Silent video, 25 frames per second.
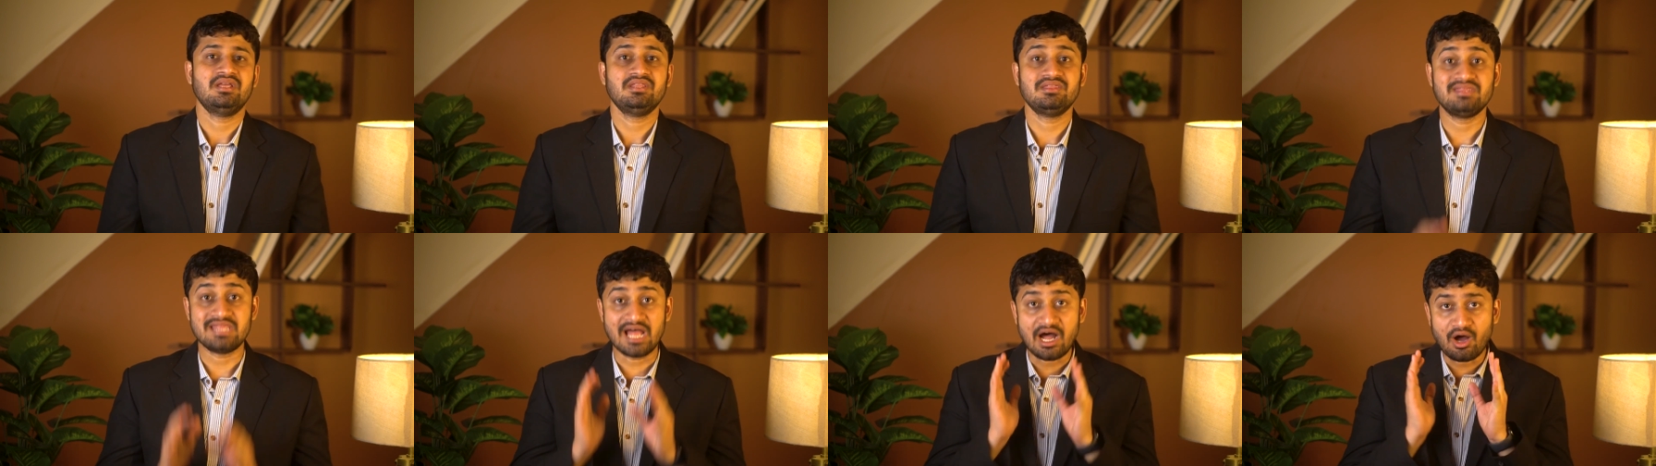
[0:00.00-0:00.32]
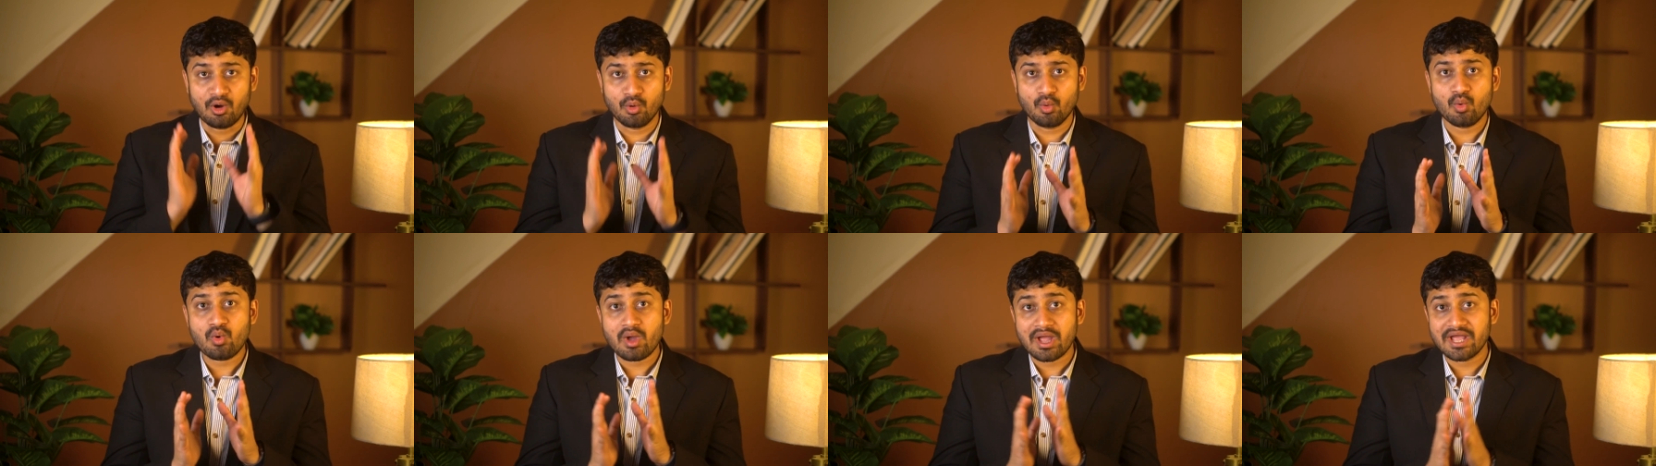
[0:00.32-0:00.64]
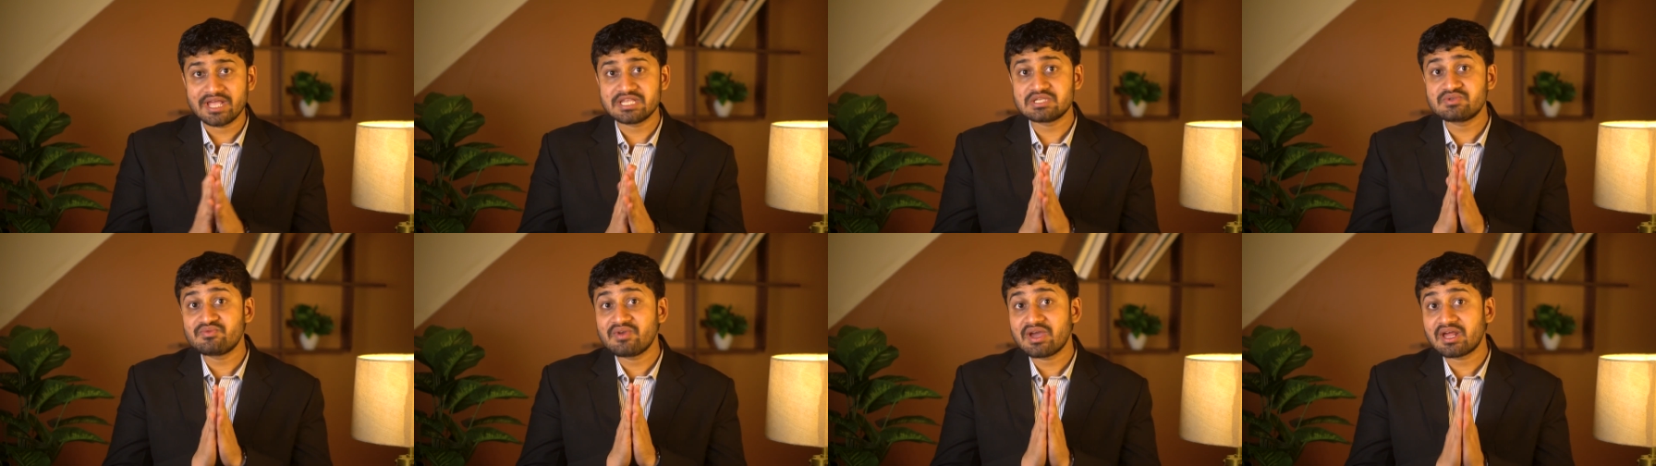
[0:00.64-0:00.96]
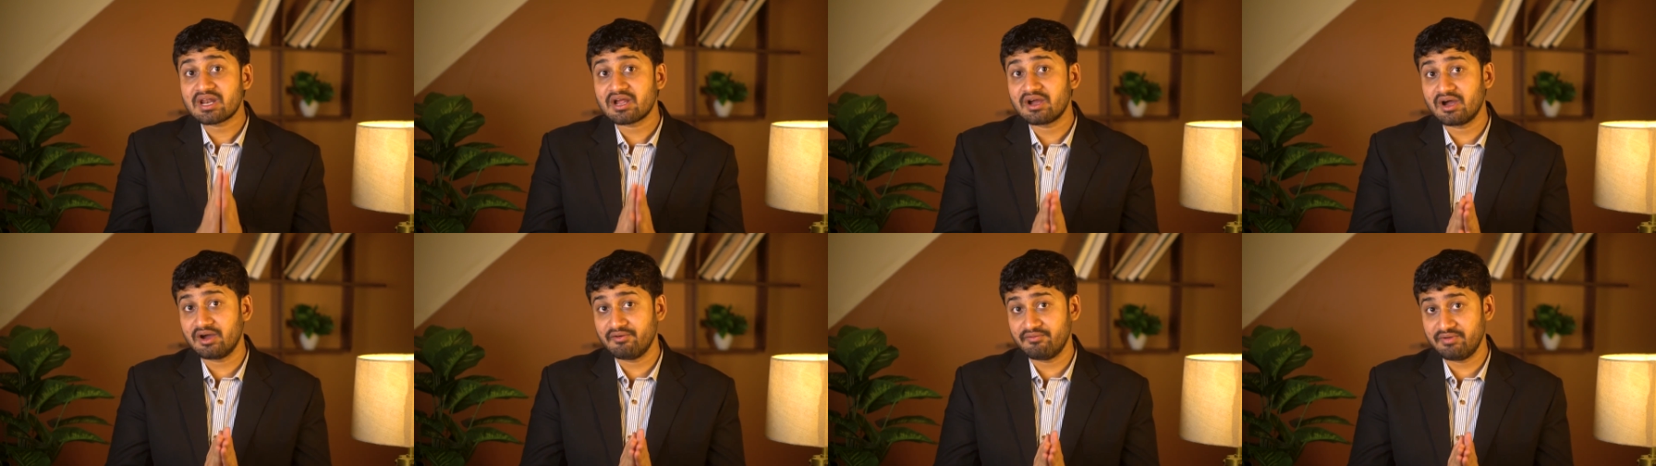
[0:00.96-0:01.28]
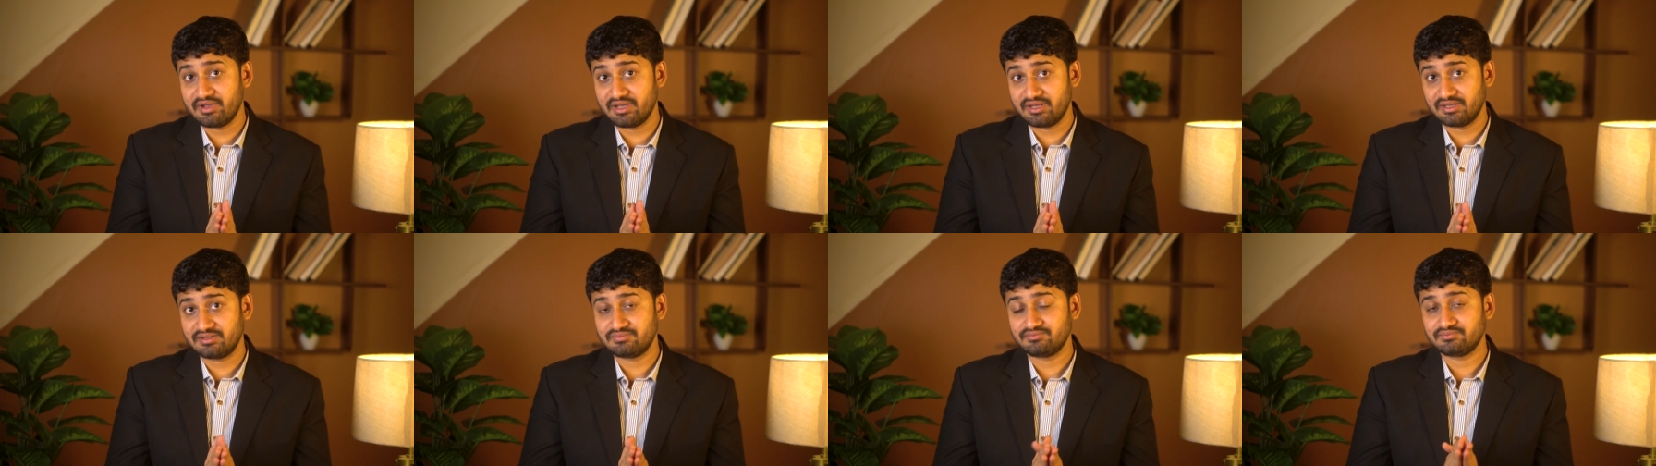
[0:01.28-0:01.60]
Now, as we are
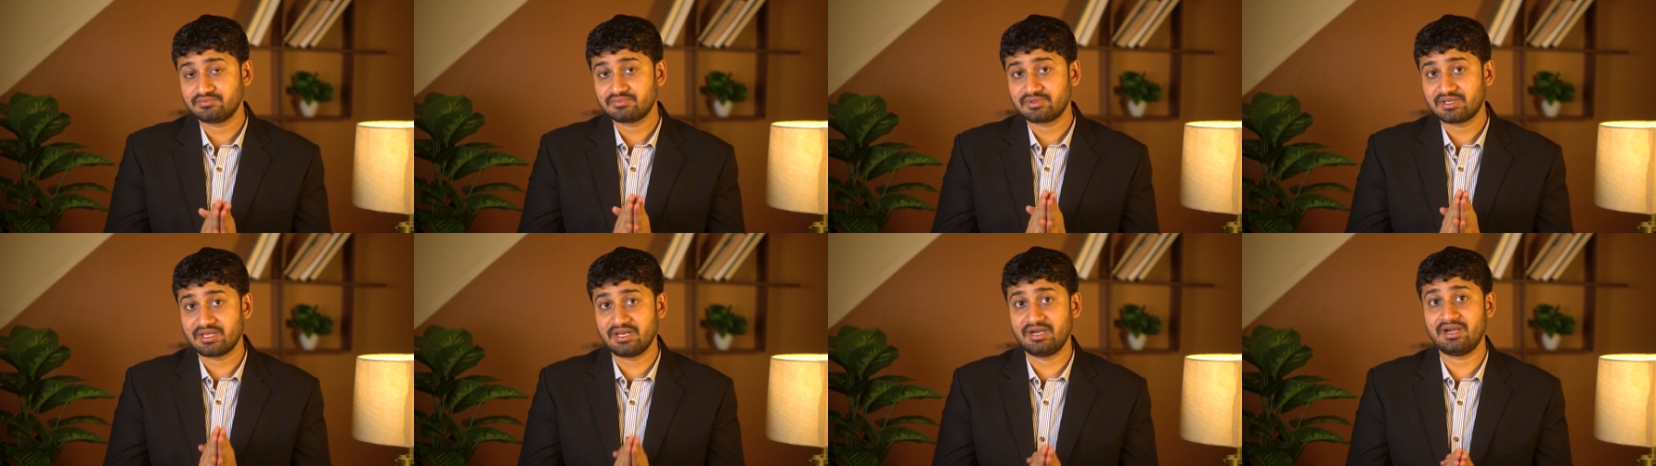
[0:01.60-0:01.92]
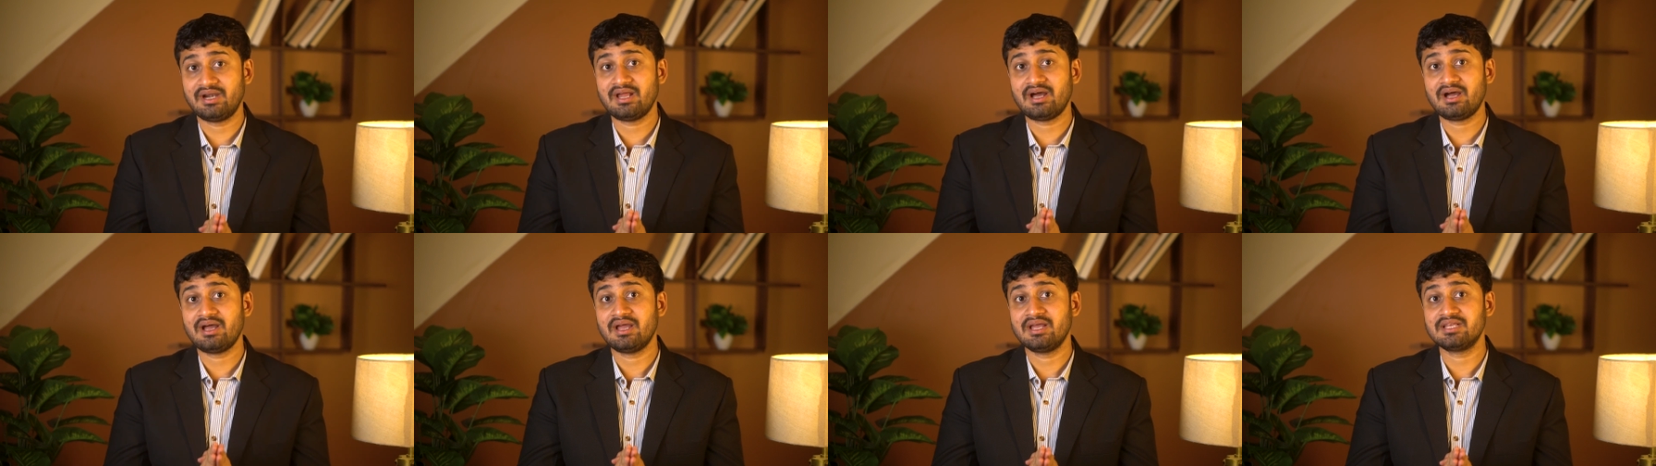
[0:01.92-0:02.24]
aware, Canada